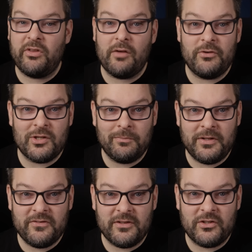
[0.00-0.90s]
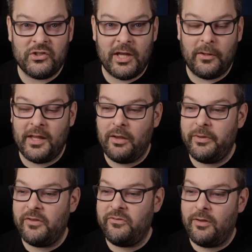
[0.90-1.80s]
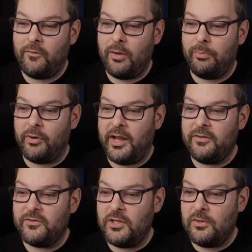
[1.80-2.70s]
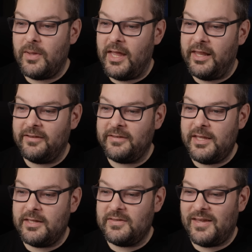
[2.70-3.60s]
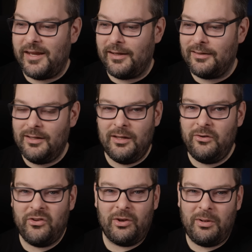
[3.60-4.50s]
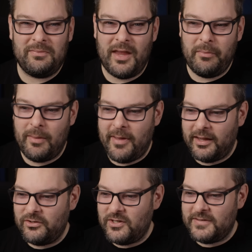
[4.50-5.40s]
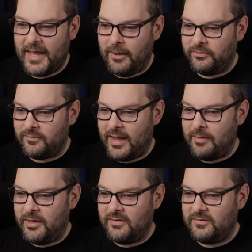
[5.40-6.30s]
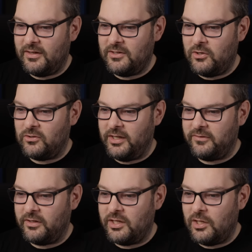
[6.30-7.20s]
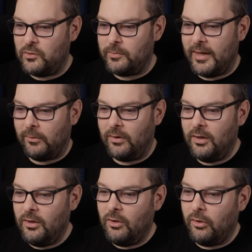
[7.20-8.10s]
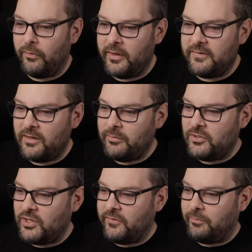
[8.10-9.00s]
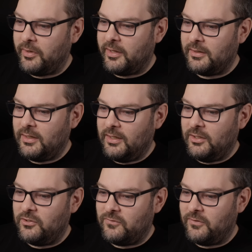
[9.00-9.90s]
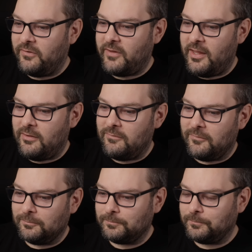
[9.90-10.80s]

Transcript: So now if we jump into the shell here, we can see I've got a brand new LXC container. just going to update my packages out of habit. There usually isn't a huge amount on these images, but just for the sake of